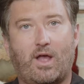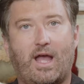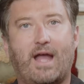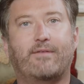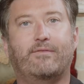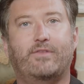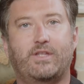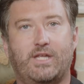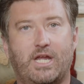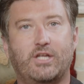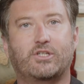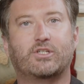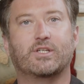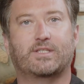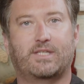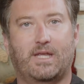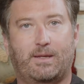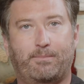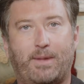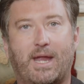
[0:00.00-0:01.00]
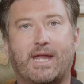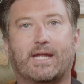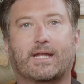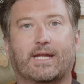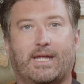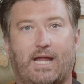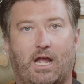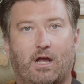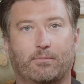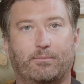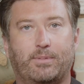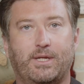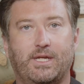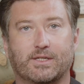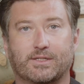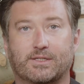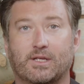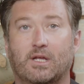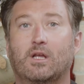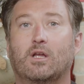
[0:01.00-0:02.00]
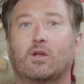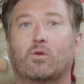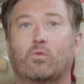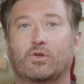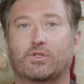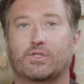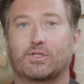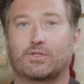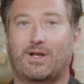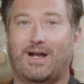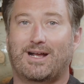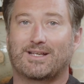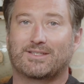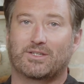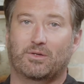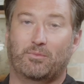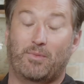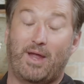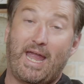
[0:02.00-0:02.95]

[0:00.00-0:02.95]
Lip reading: have the HSA bank account piece, which is awesome.